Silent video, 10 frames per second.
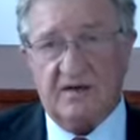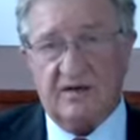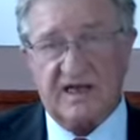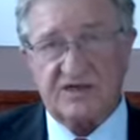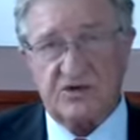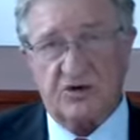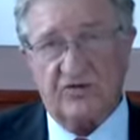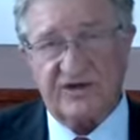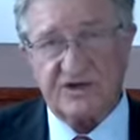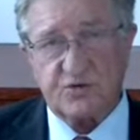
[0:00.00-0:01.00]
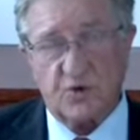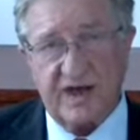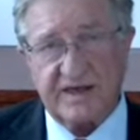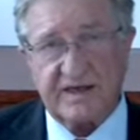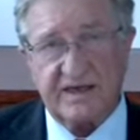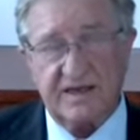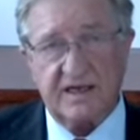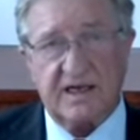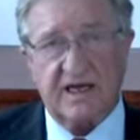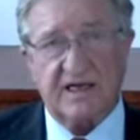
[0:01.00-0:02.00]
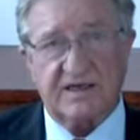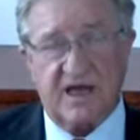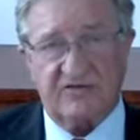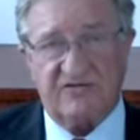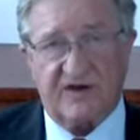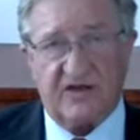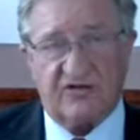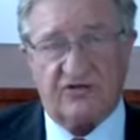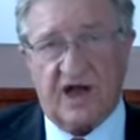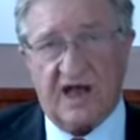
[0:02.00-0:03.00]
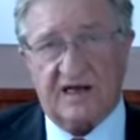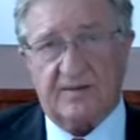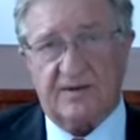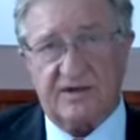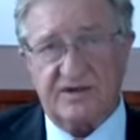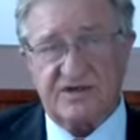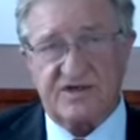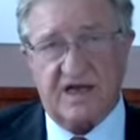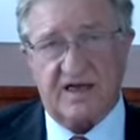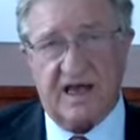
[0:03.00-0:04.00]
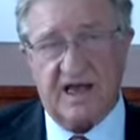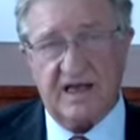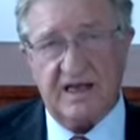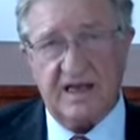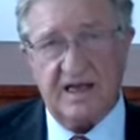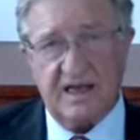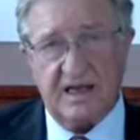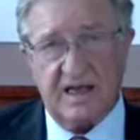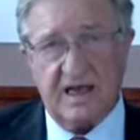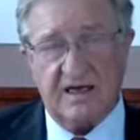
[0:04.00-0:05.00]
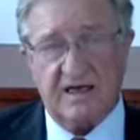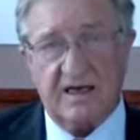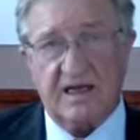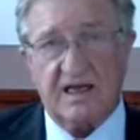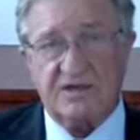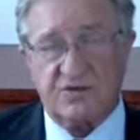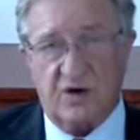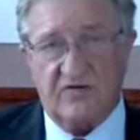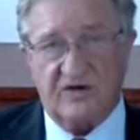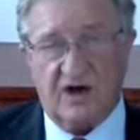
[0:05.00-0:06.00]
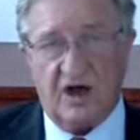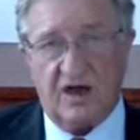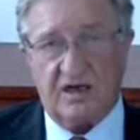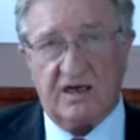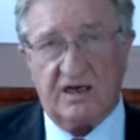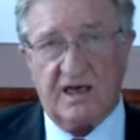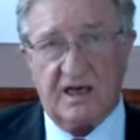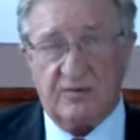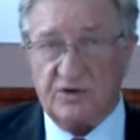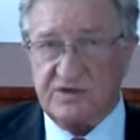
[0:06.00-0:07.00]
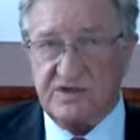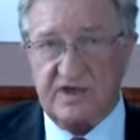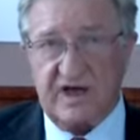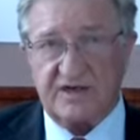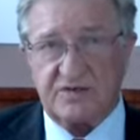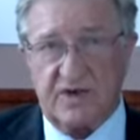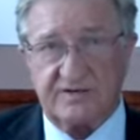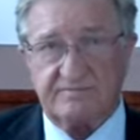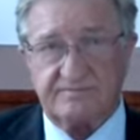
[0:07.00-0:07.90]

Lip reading: Well, that's all for this week. Don't forget 3AW this Sunday and at 12 o'clock, and we'll see you next week.